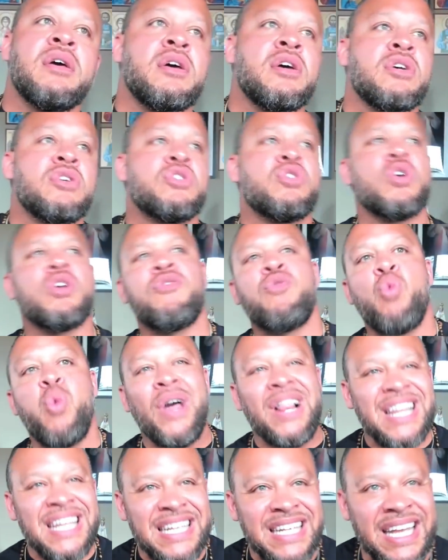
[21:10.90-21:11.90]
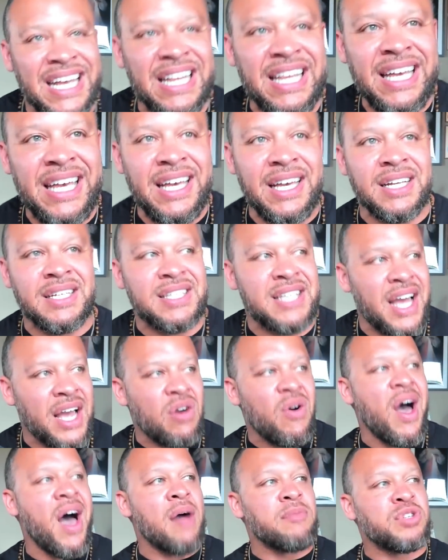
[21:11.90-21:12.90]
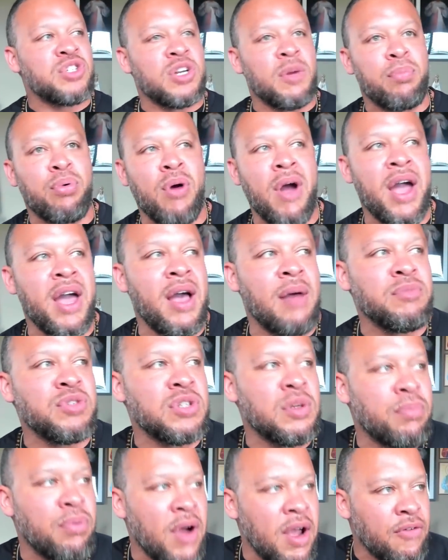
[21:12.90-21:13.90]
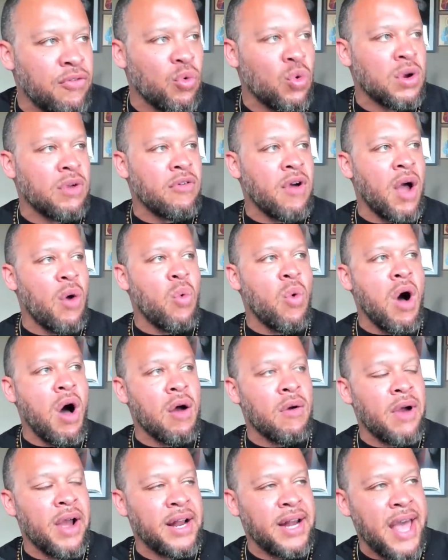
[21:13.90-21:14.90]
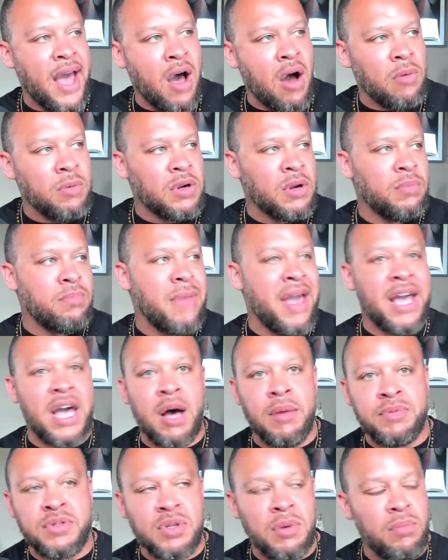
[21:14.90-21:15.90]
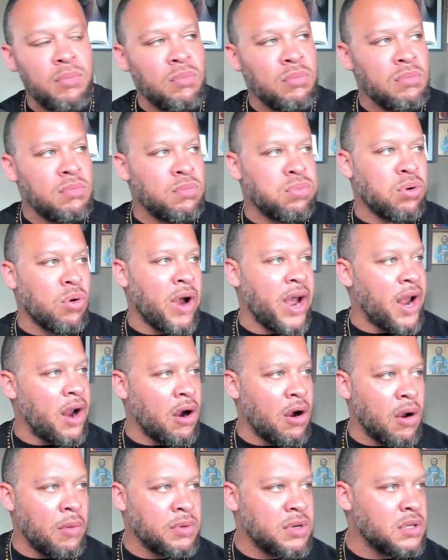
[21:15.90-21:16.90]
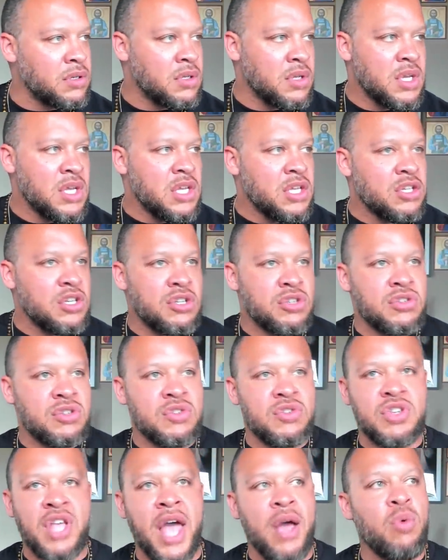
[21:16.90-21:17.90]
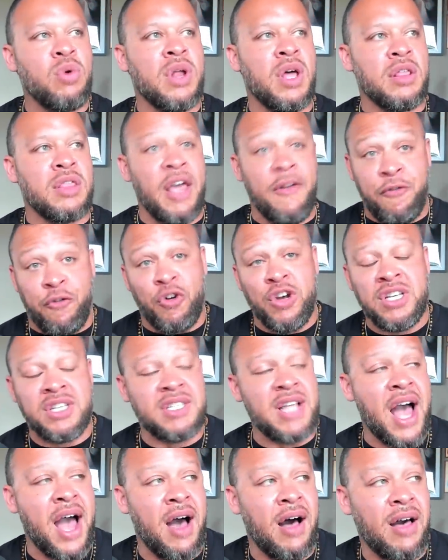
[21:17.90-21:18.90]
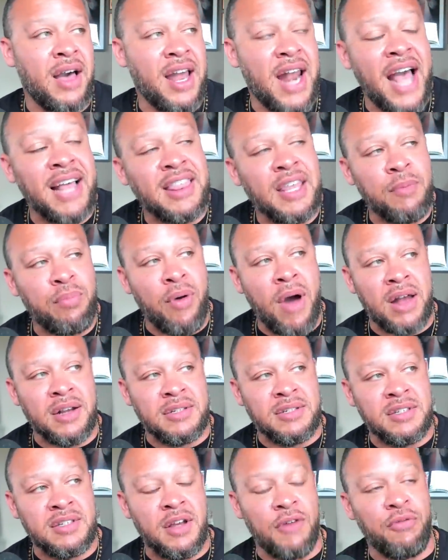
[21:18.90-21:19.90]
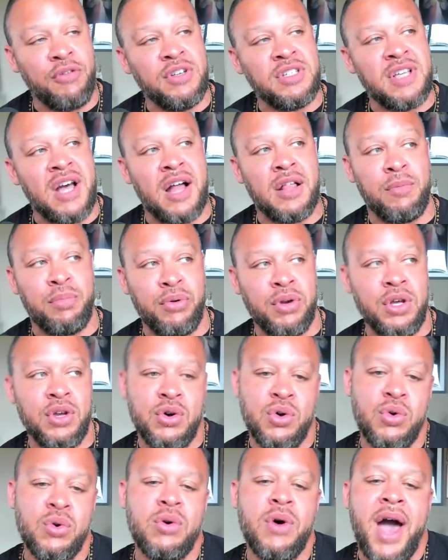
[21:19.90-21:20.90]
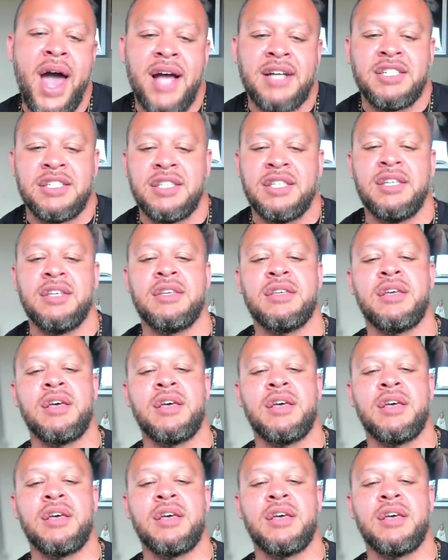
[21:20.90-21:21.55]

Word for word: sort of willy nilly. It's like, well, I'm just going to pray. I'm just going to pray for whatever I want right now. I'm going to make up some prayer. I'm going to just say what they freestyle. And I think Protestants that freestyle are pretty cool, actually.